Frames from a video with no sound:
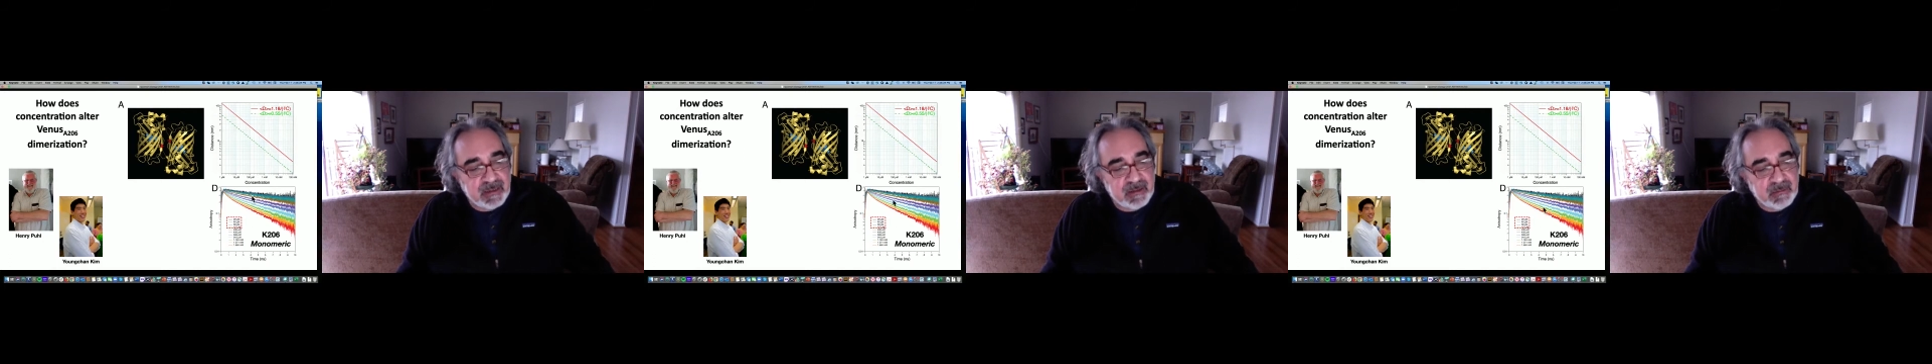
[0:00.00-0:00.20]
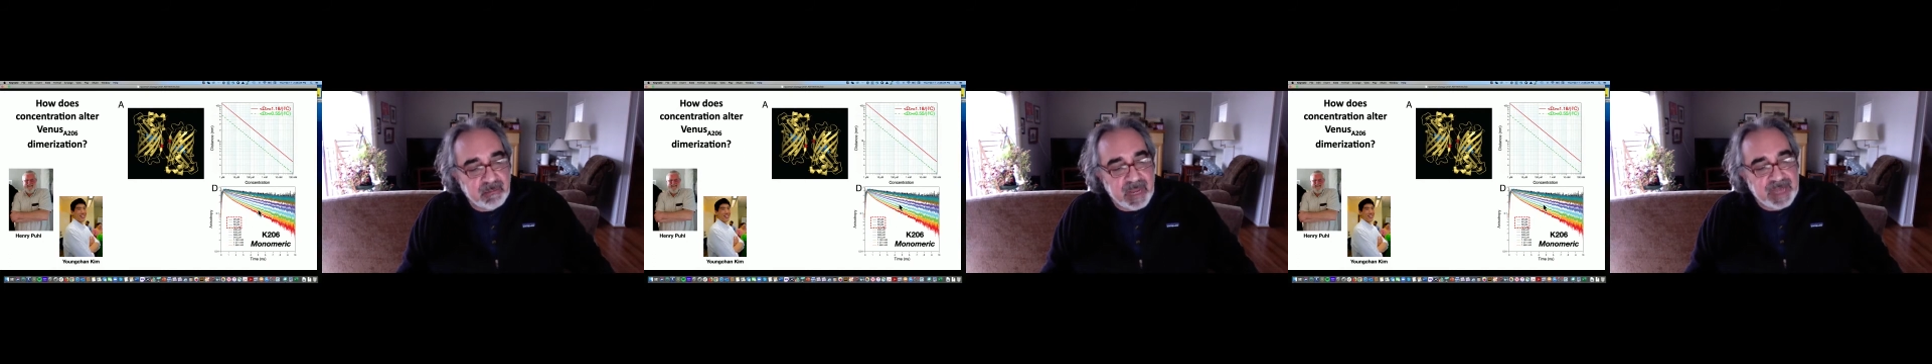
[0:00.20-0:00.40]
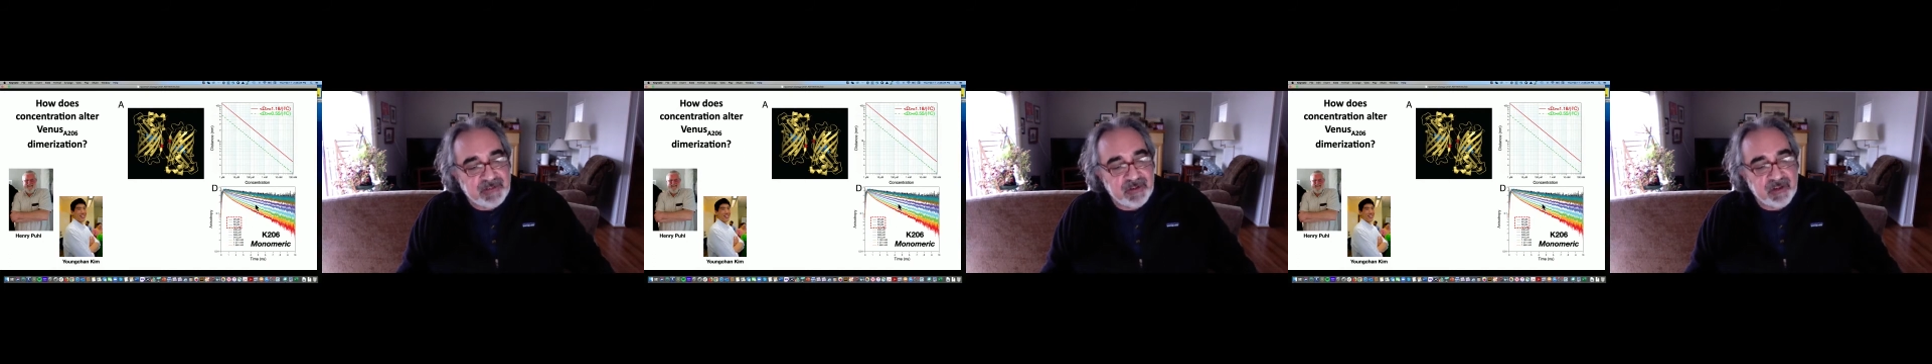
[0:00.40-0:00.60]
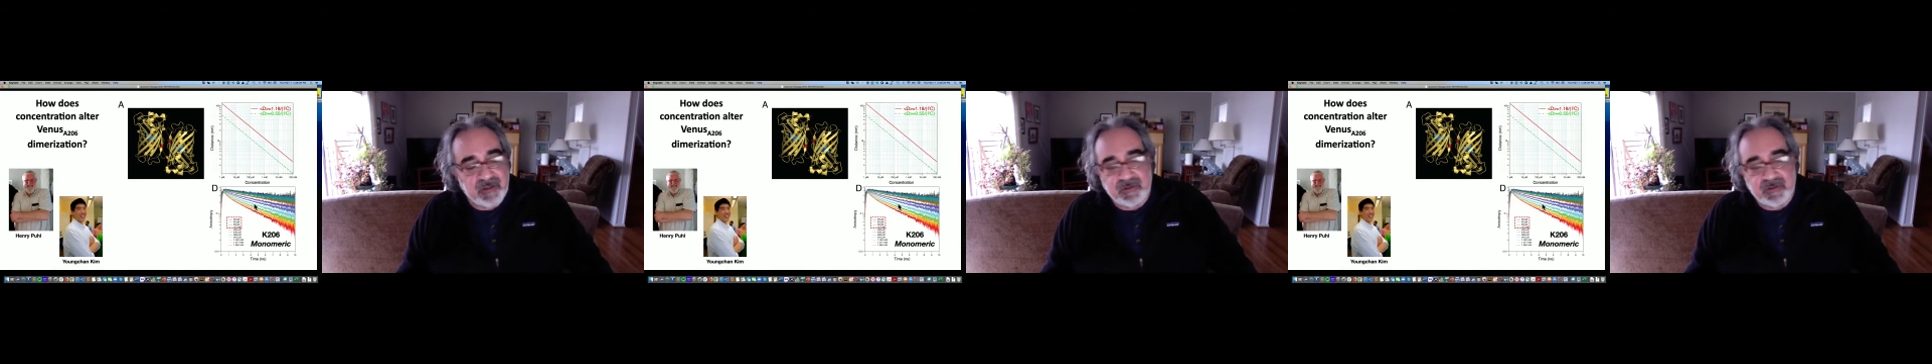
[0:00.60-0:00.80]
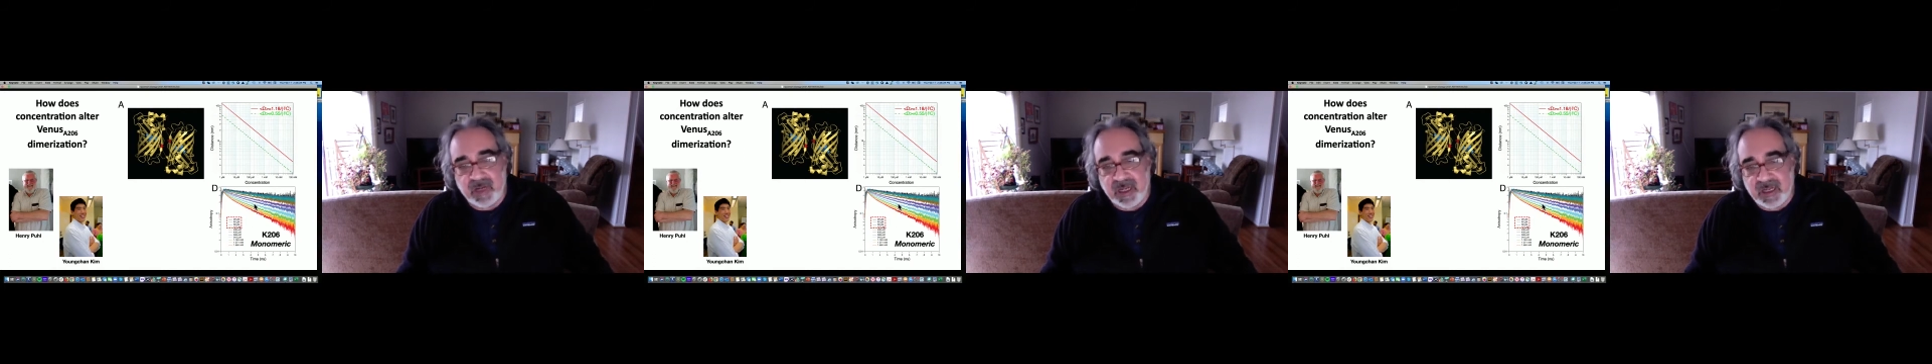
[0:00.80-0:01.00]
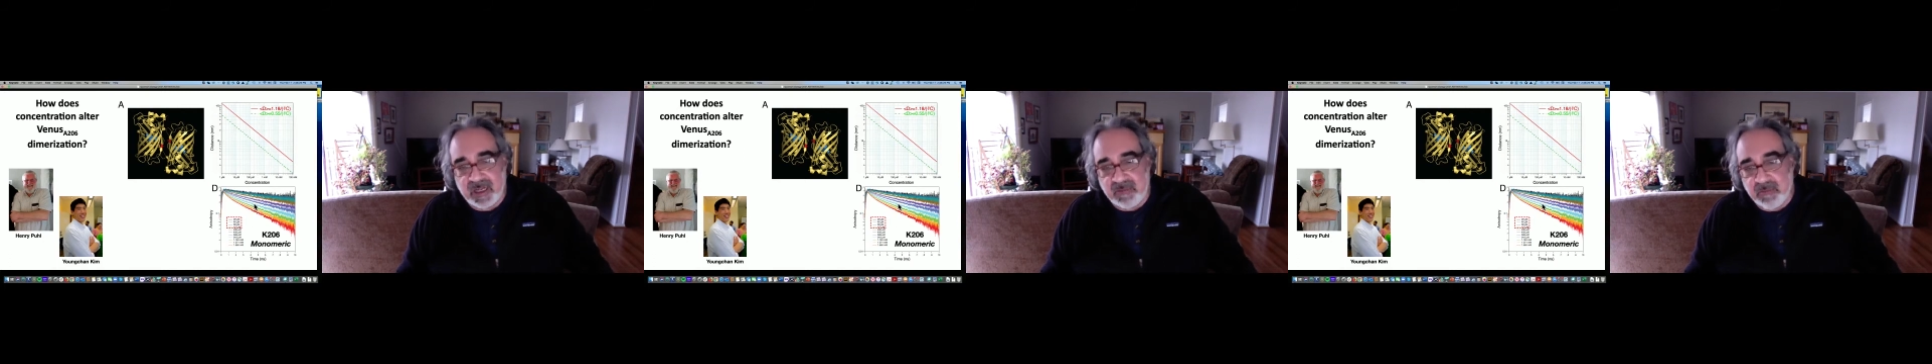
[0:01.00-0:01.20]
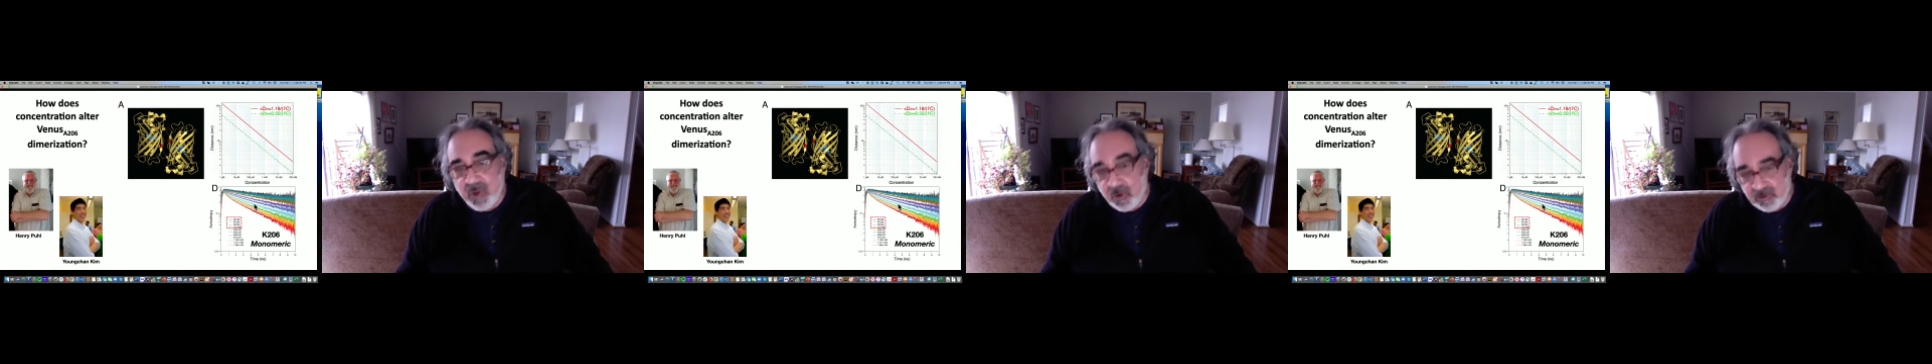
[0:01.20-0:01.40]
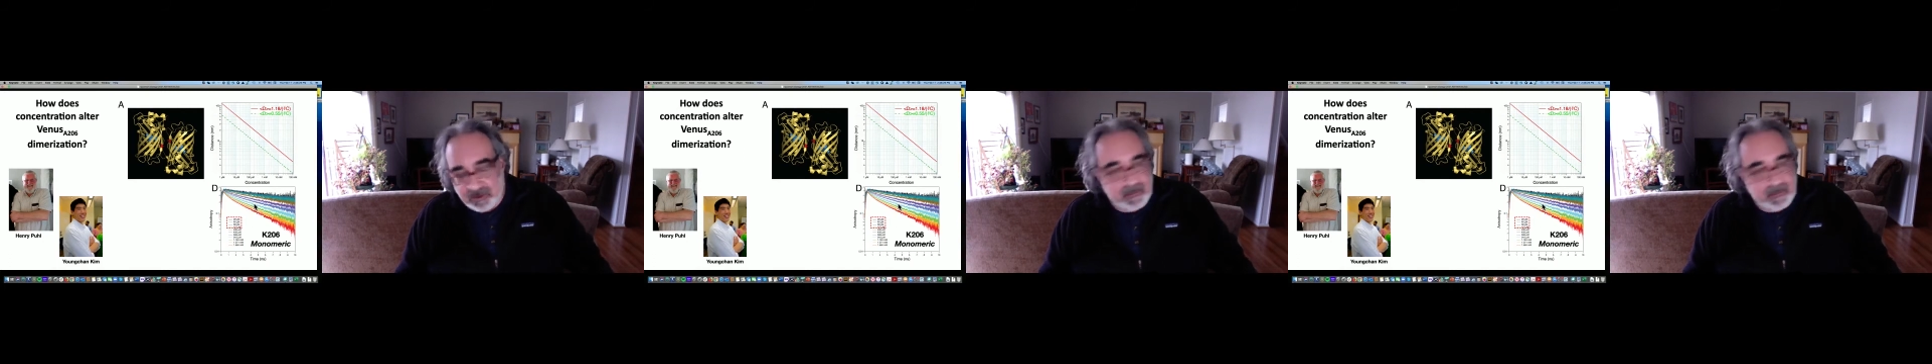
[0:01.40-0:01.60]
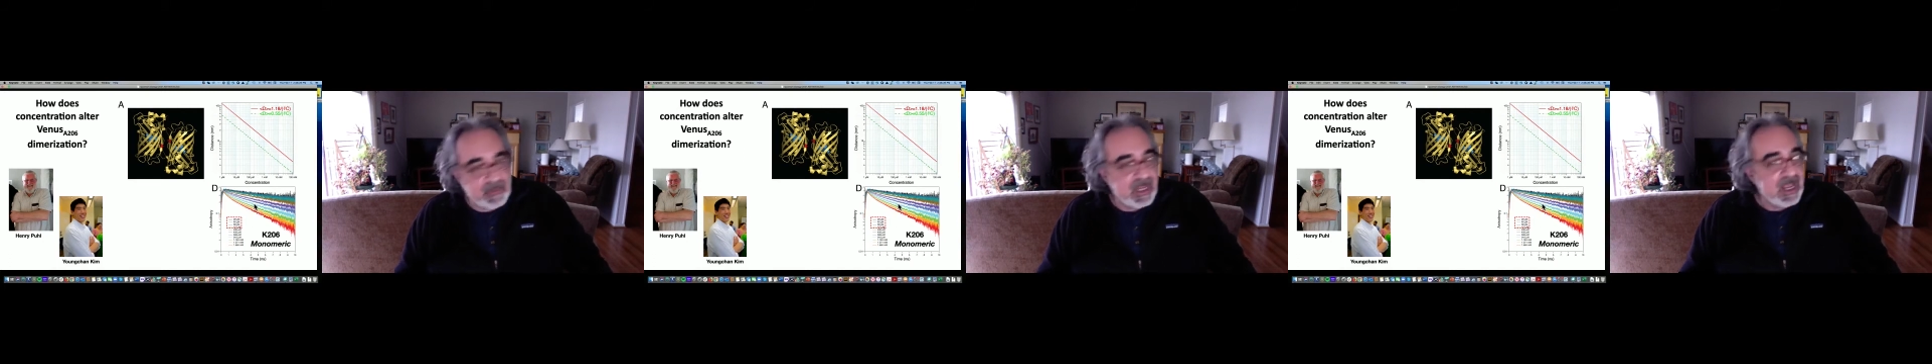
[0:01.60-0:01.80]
micromolar.